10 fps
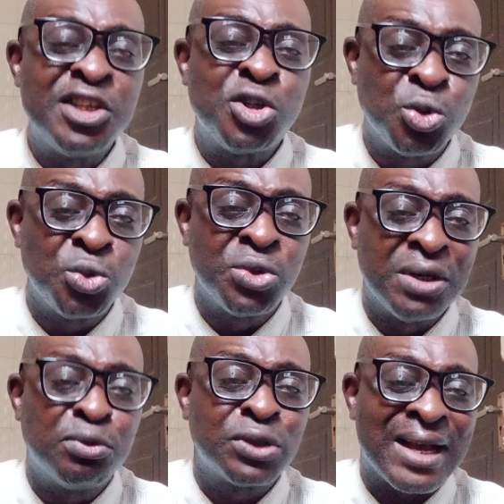issue
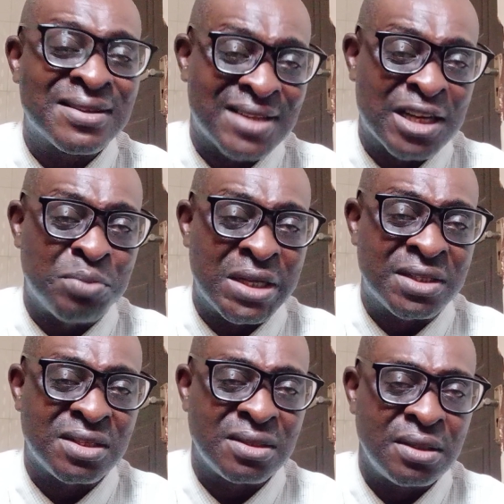rebuttal
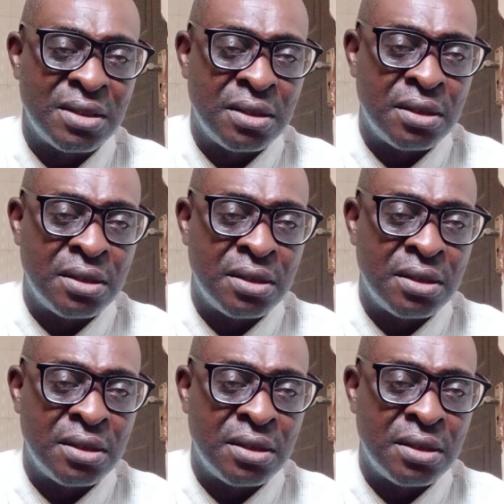statements